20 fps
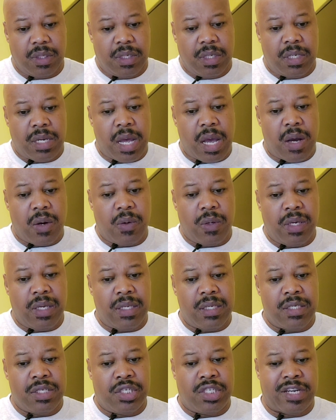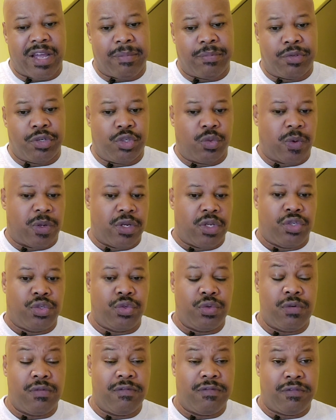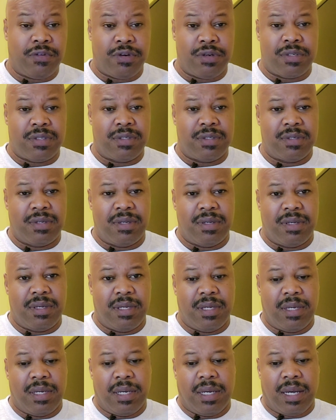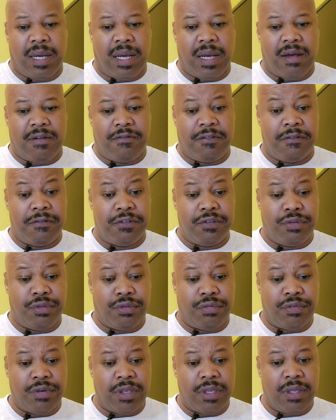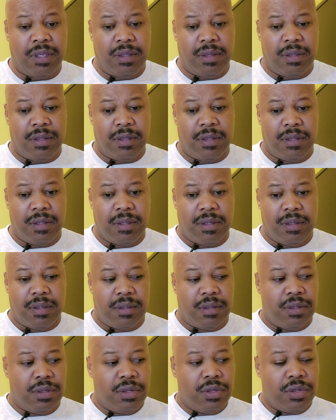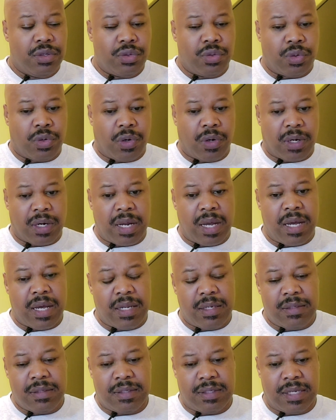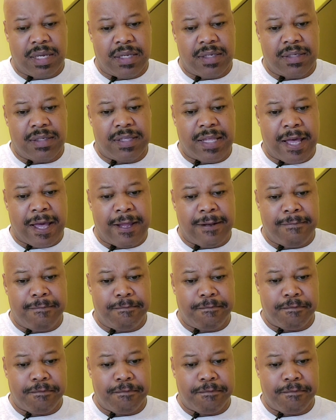Now, in chapter 22, verse 53, the Quran says that